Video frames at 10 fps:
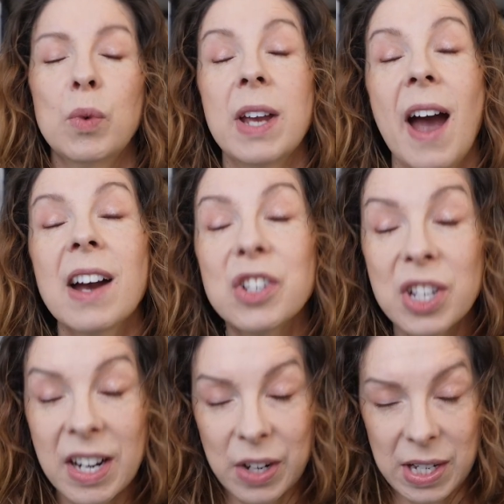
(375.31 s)

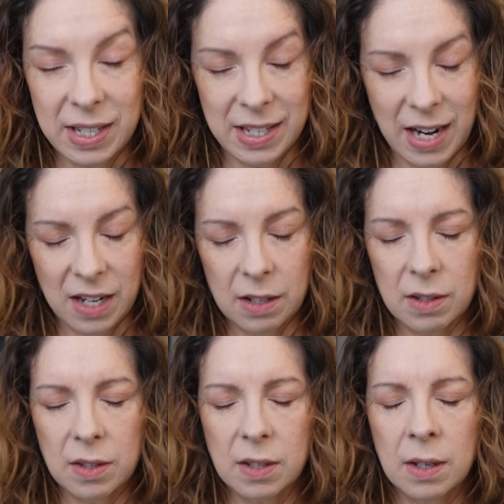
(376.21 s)
reactionary
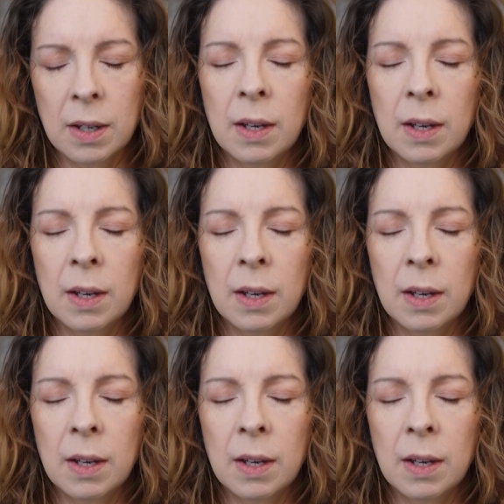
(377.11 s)
states,